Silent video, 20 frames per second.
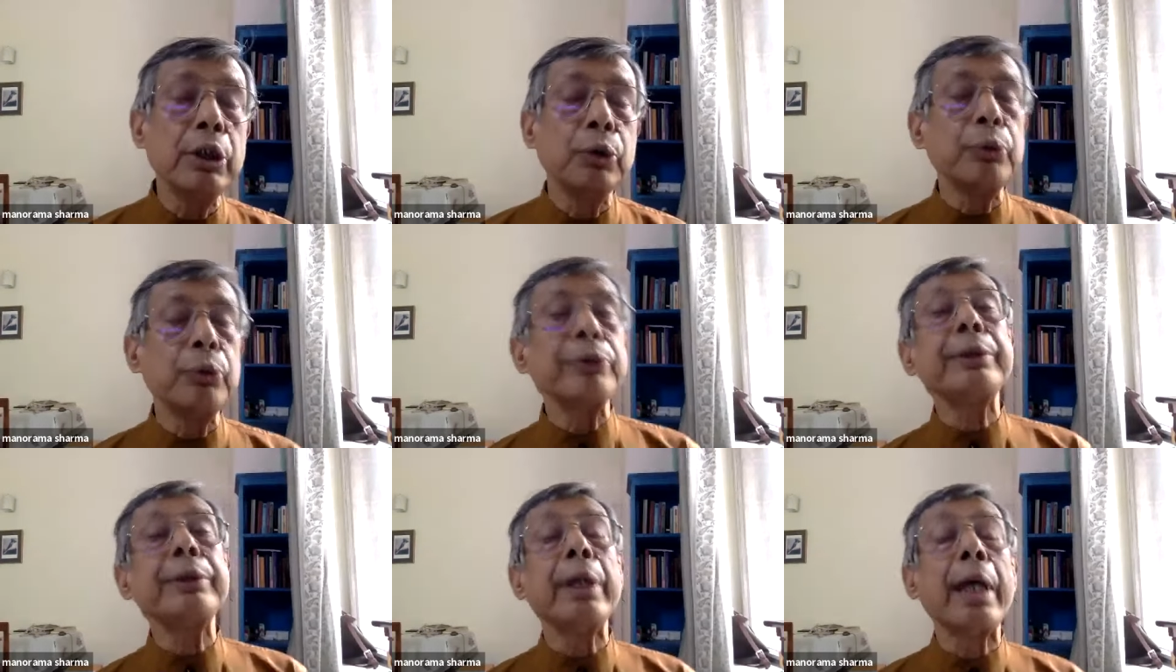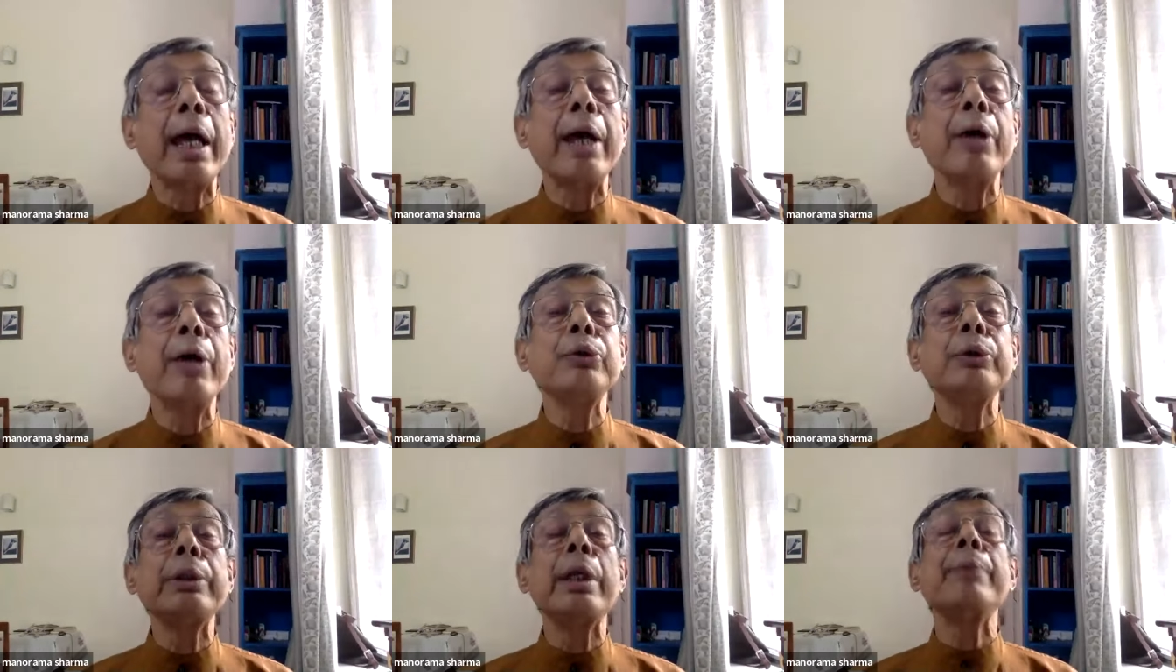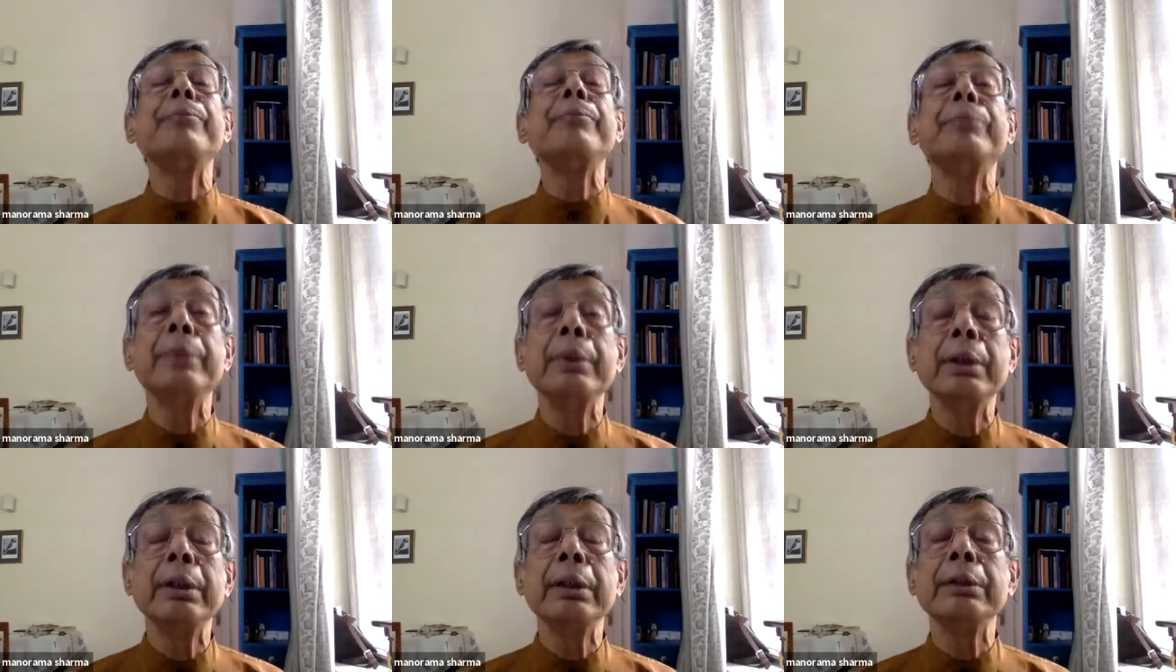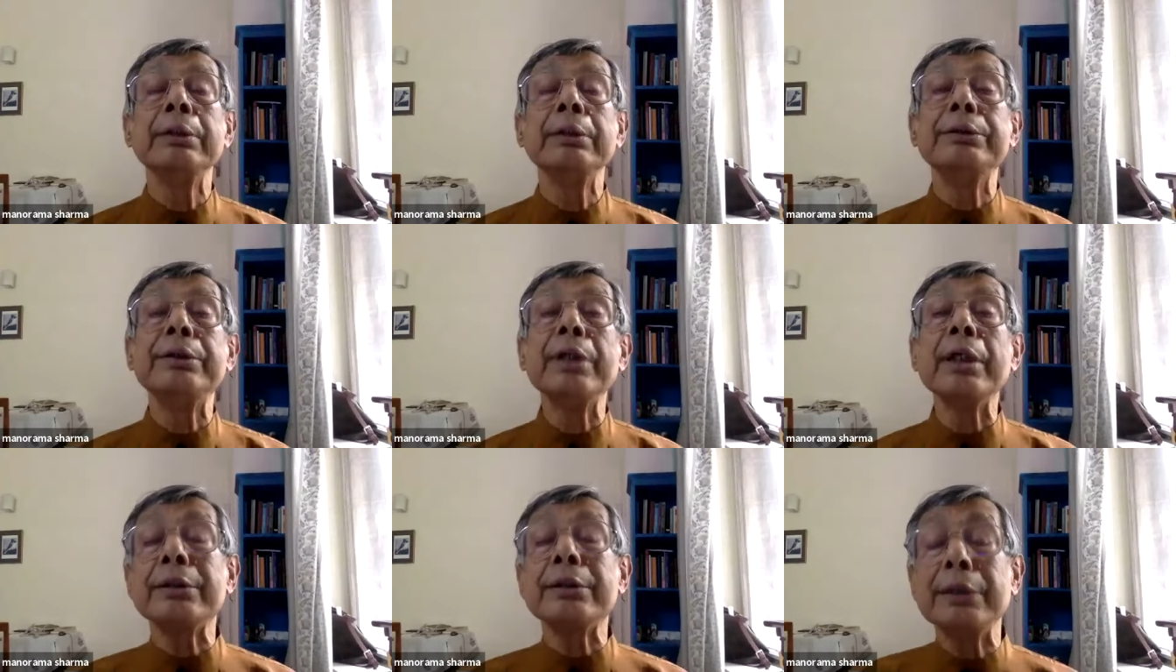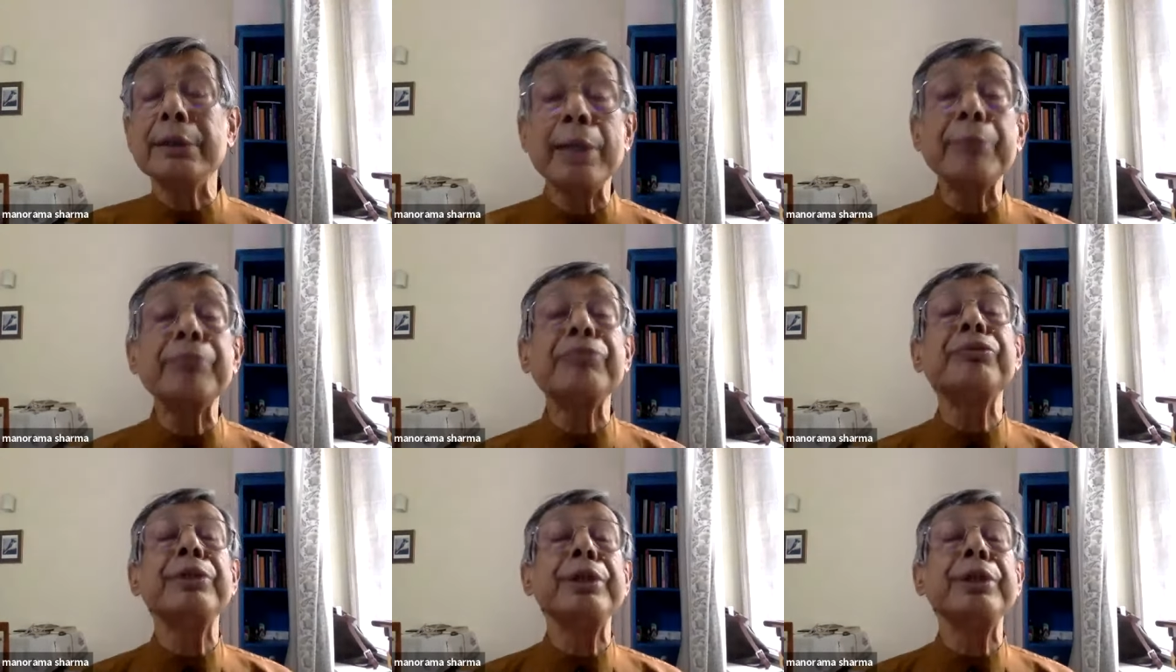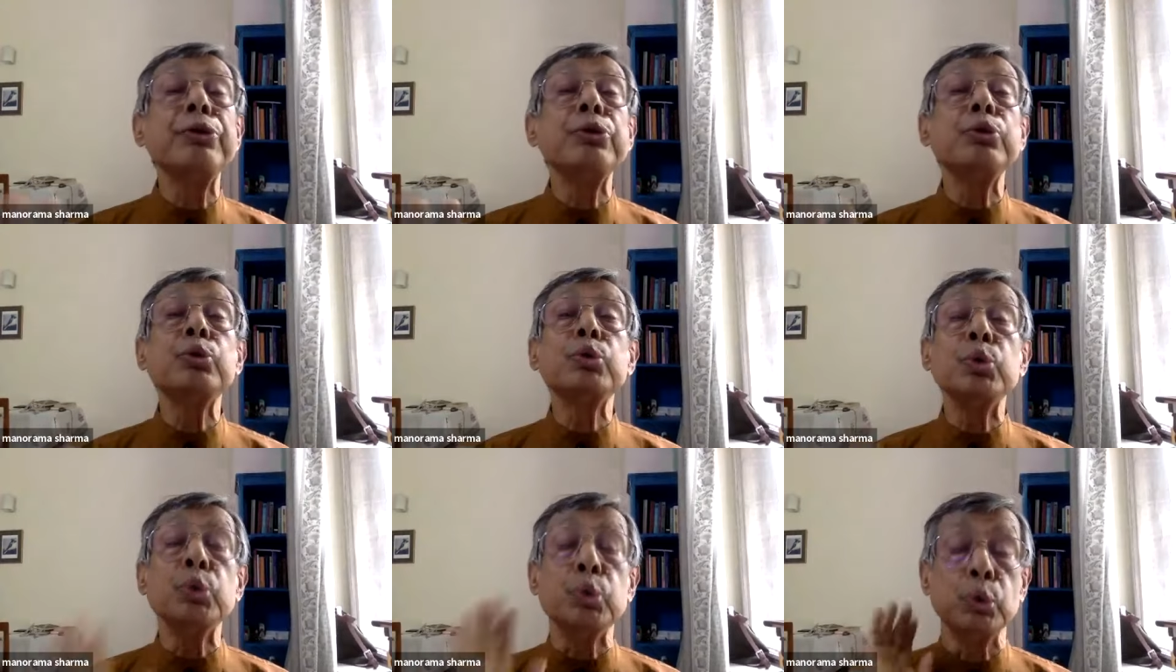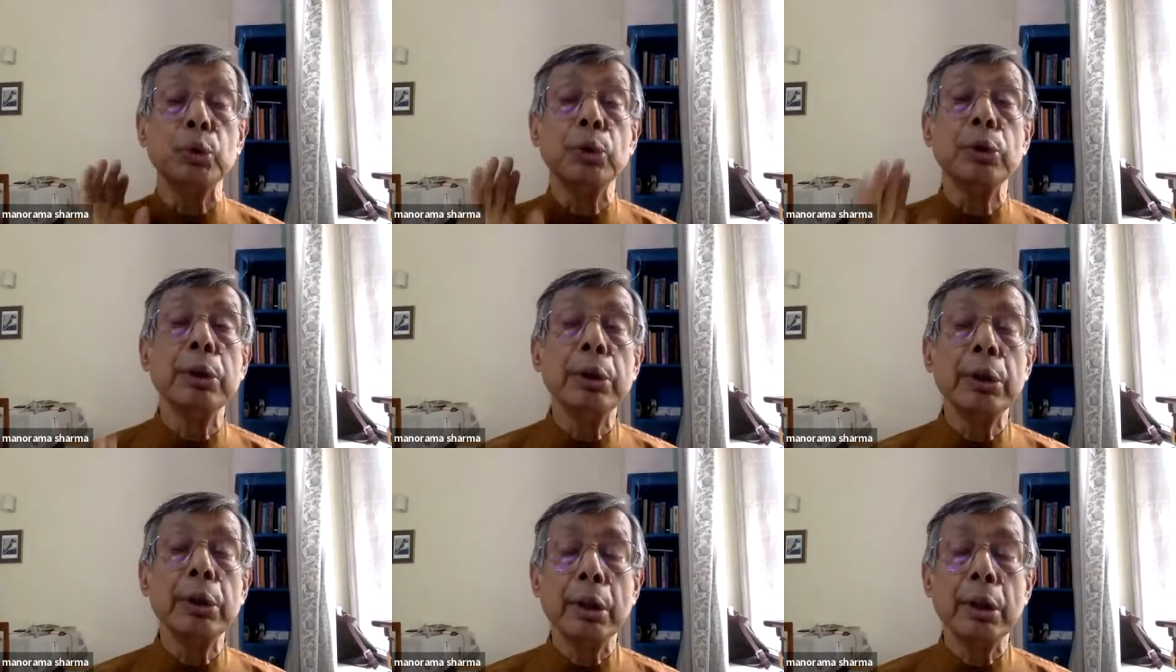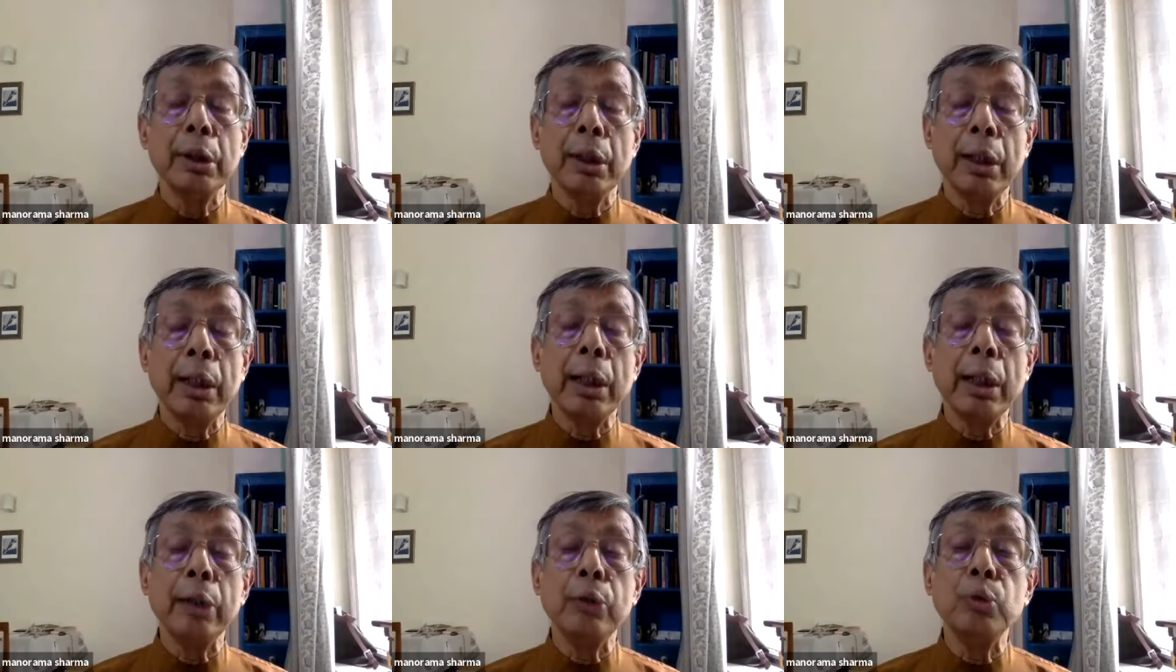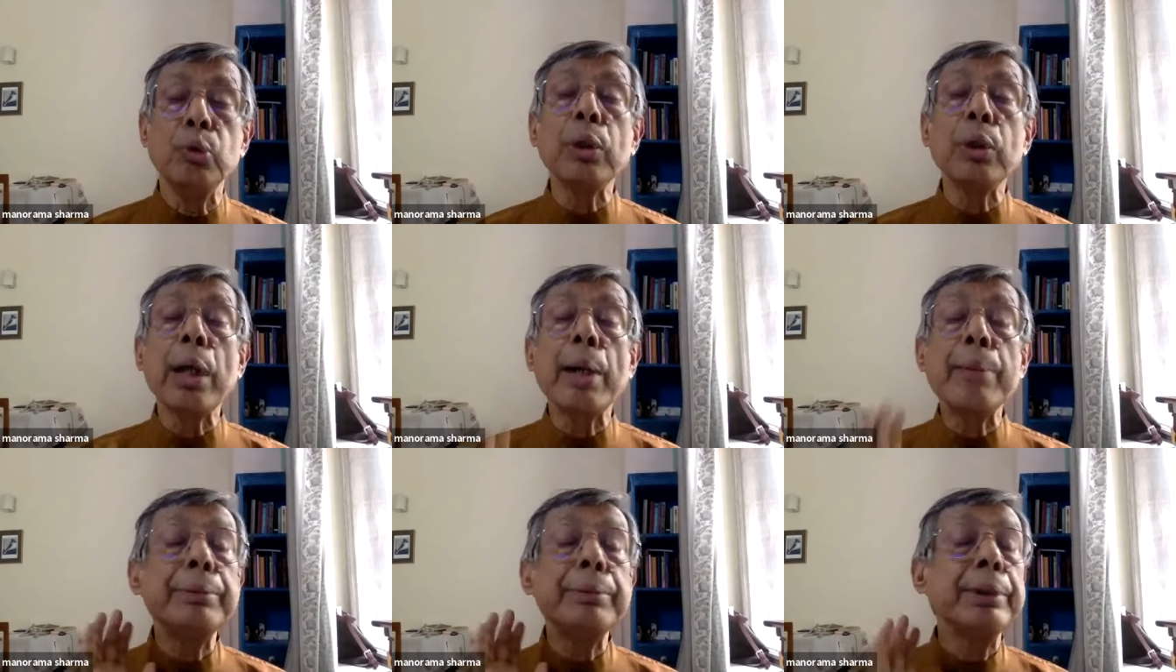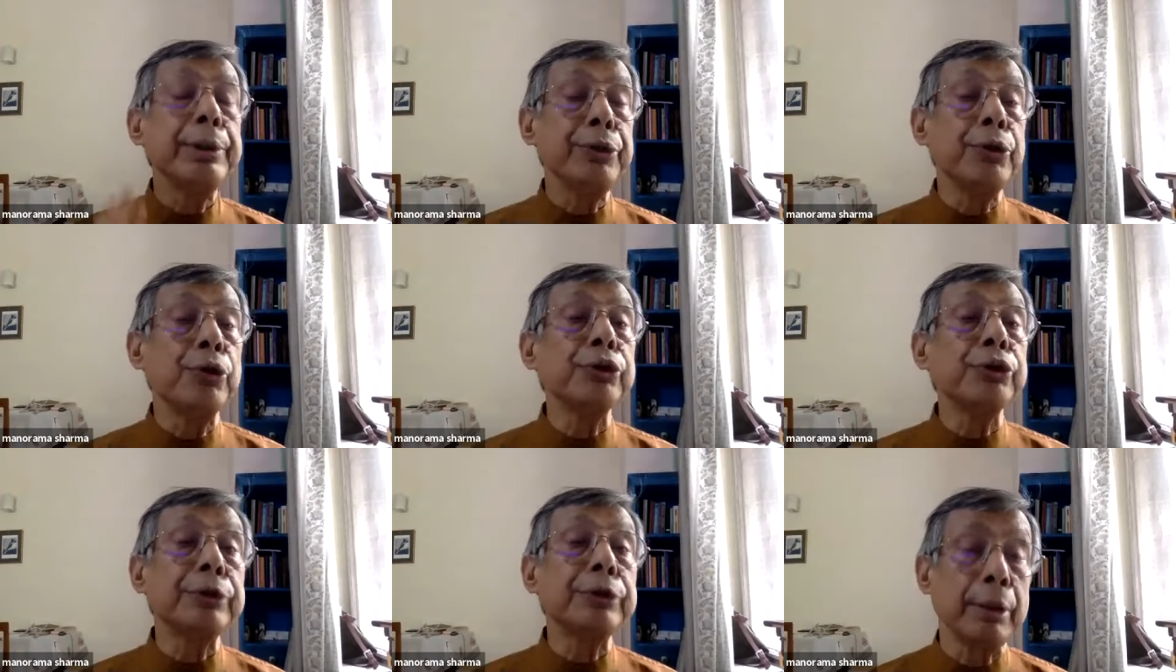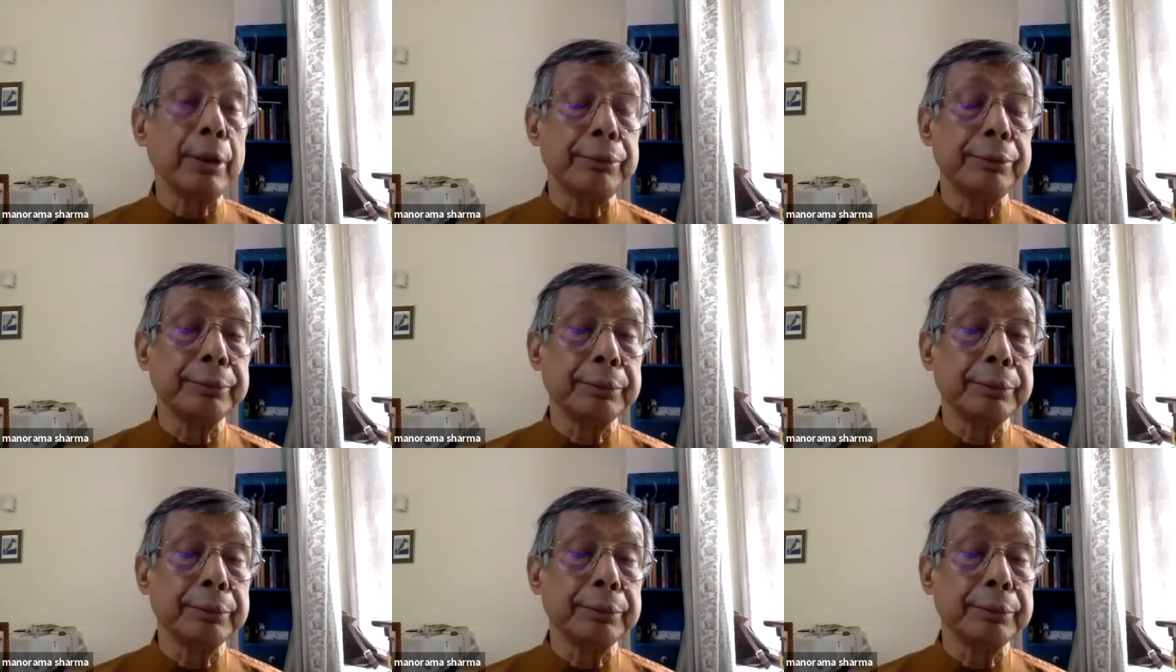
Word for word: which I would have just left you to uh, look up yourself.